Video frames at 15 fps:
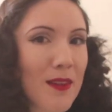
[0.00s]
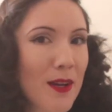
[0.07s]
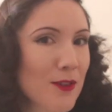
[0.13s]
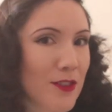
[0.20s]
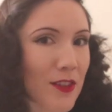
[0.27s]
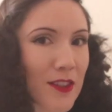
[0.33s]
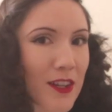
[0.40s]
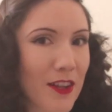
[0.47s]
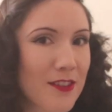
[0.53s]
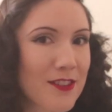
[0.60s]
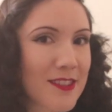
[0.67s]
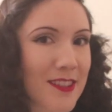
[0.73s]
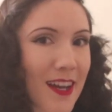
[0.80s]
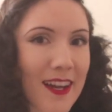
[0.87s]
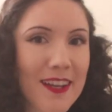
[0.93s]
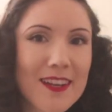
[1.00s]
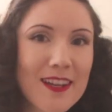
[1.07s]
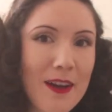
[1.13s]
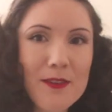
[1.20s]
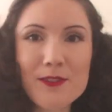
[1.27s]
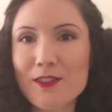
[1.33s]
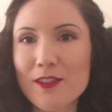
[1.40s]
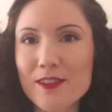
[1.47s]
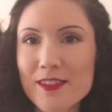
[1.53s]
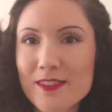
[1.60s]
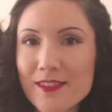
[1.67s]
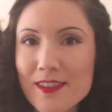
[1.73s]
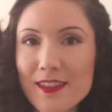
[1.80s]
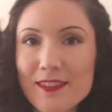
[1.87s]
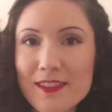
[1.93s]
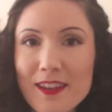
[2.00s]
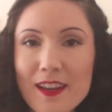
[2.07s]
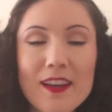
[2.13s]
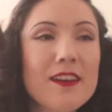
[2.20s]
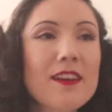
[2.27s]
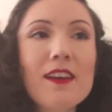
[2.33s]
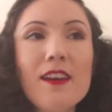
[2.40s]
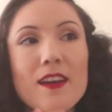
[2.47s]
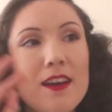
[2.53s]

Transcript: it was on the other side and now it's on this side today.